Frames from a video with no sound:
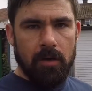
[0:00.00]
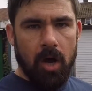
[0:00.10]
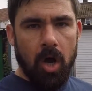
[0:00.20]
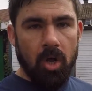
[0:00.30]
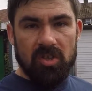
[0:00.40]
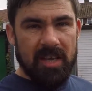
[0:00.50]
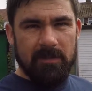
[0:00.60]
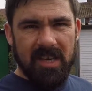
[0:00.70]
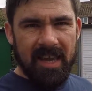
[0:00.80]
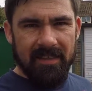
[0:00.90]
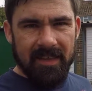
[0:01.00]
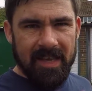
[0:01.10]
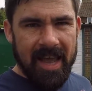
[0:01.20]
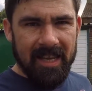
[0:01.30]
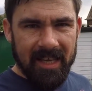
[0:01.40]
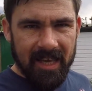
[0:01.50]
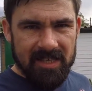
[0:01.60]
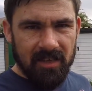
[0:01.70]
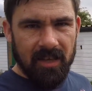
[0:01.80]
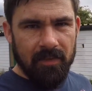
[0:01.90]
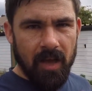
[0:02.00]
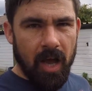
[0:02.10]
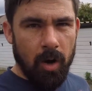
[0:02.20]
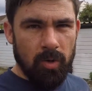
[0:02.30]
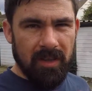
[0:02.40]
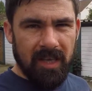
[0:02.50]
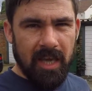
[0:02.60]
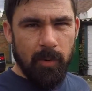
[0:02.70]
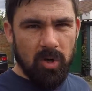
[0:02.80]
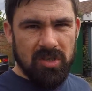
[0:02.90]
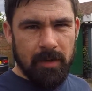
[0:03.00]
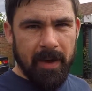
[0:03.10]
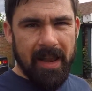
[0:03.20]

I can't seem to get the Allen keys undone that are holding the gearbox to the bell